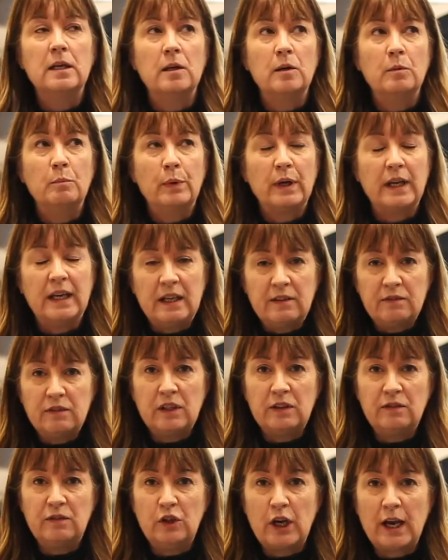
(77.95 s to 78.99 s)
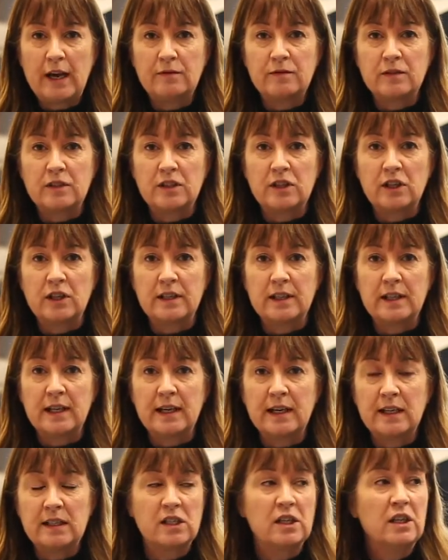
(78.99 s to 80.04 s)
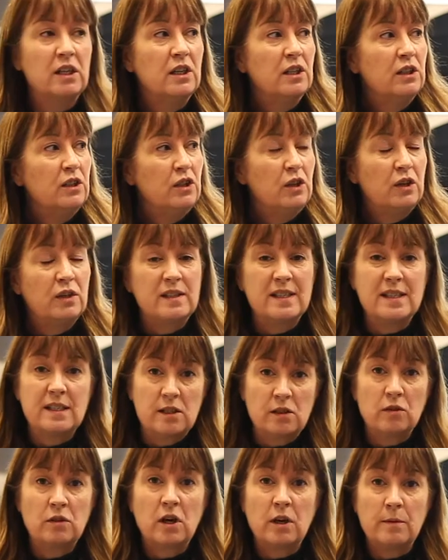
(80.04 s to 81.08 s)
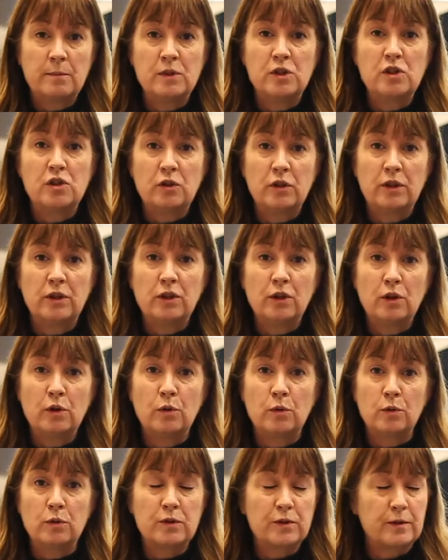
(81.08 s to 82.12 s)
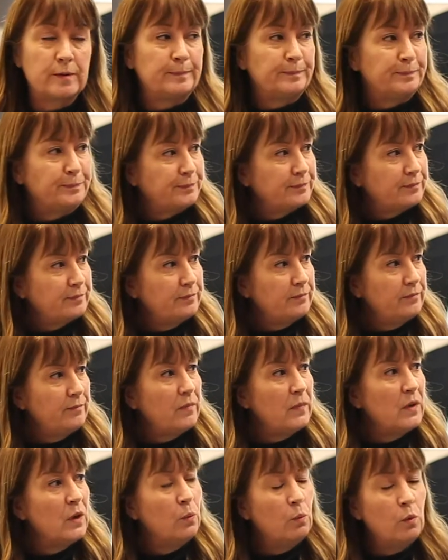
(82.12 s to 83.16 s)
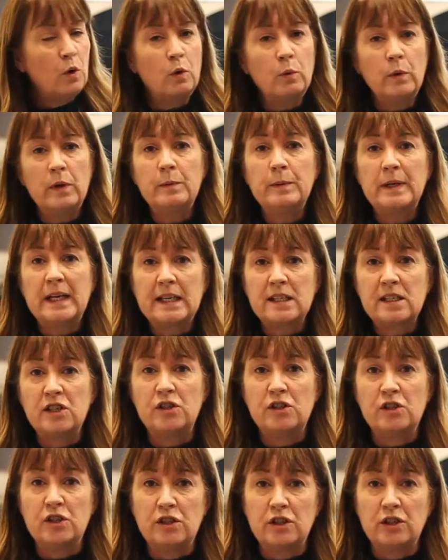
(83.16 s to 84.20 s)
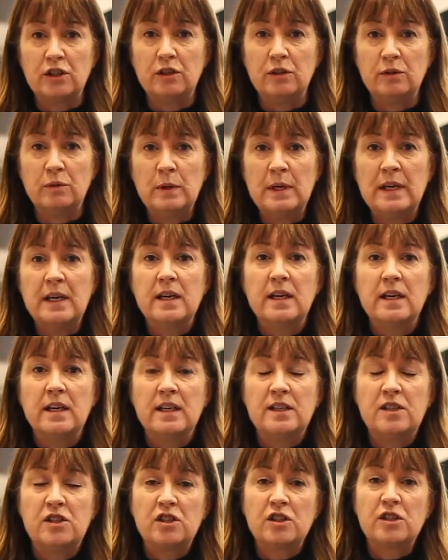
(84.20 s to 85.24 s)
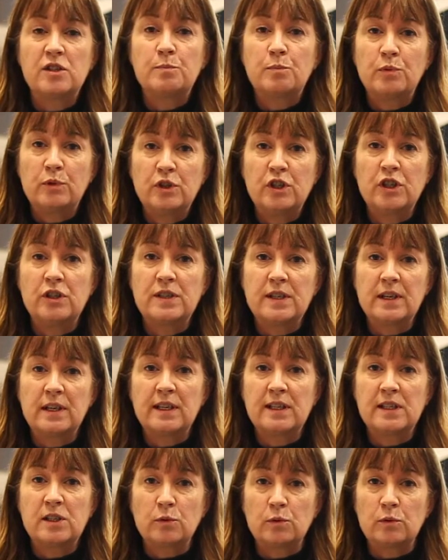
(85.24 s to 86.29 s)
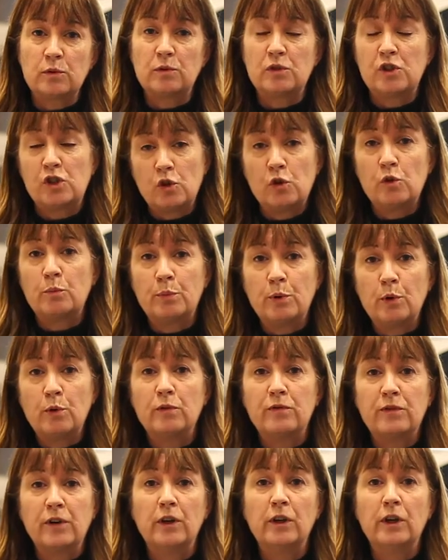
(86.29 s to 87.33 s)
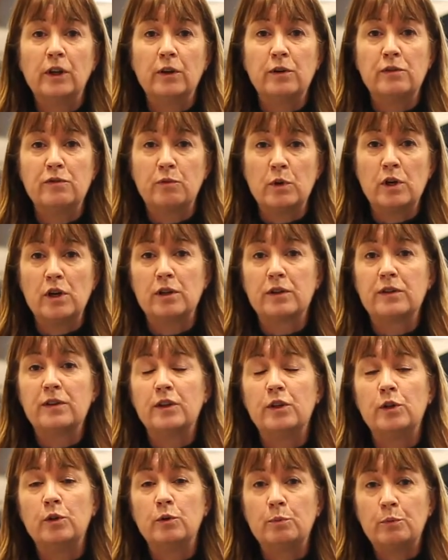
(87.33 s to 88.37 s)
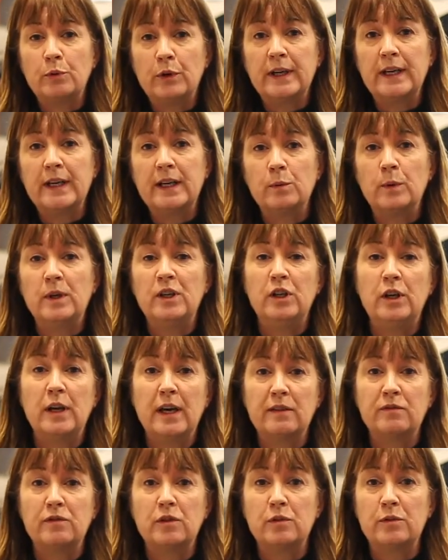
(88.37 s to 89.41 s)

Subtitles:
But even if you haven't done that, you can still come and join the course. What we will ask you to do is just produce a little short portfolio of work that you'll bring in when you have your